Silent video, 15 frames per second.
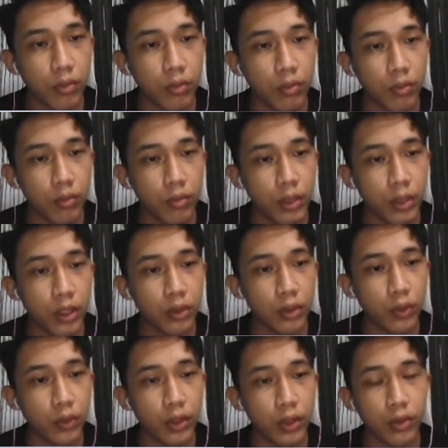Because
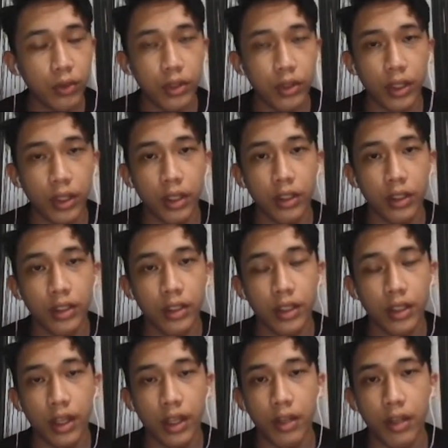we're using the
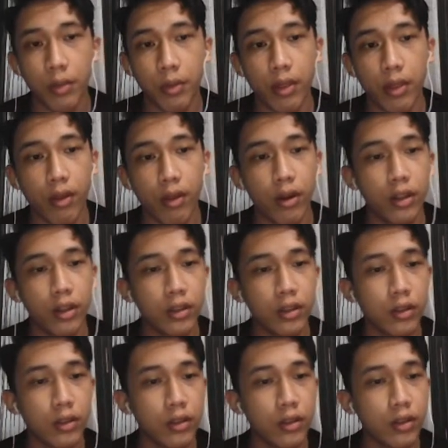scanning method,
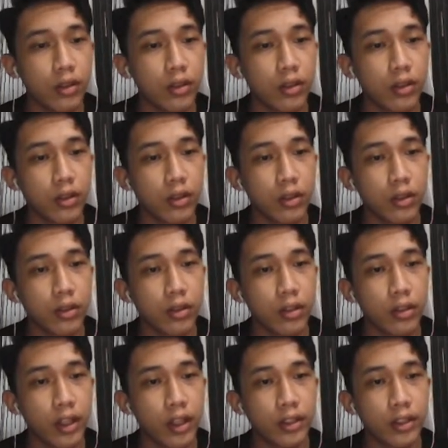
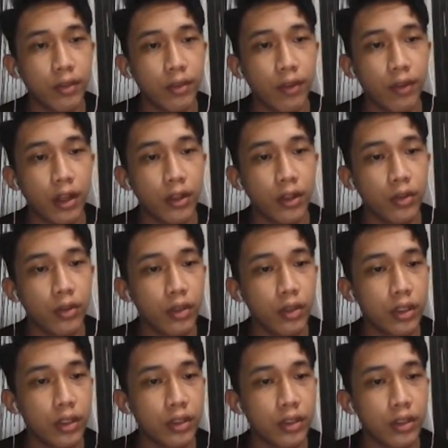the extreme value
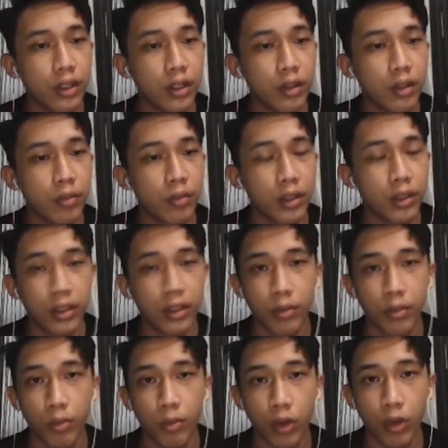is the
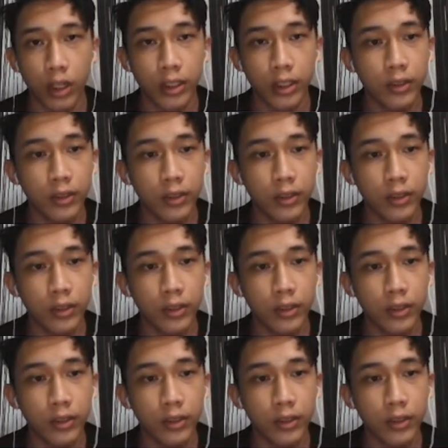maximum one,